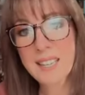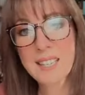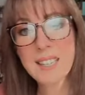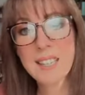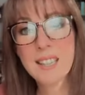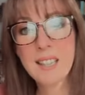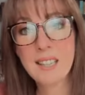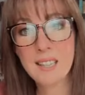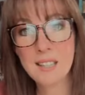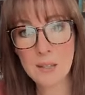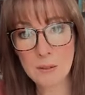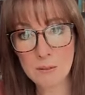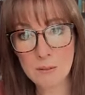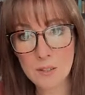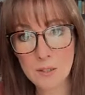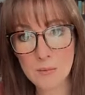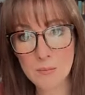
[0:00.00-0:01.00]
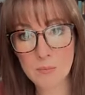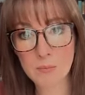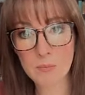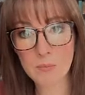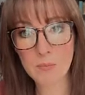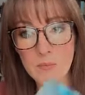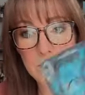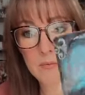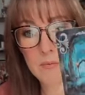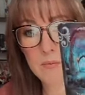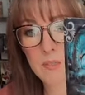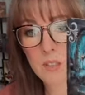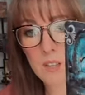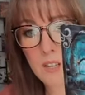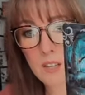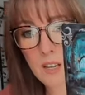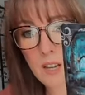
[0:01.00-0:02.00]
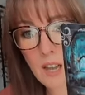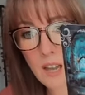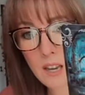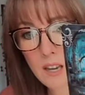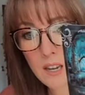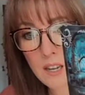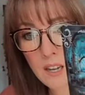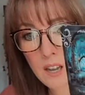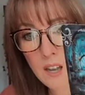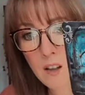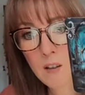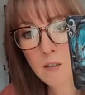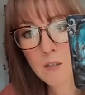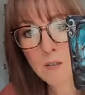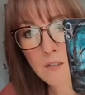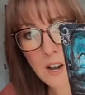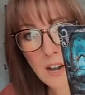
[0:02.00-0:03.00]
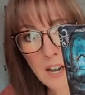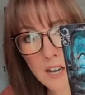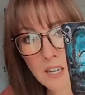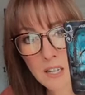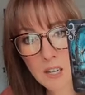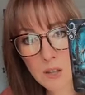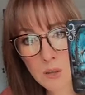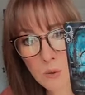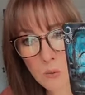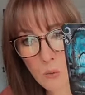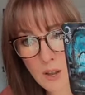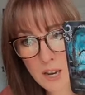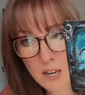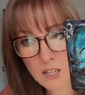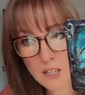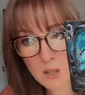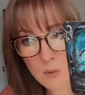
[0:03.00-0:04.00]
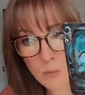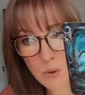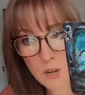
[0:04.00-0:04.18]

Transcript: and live. Okay? Find the way to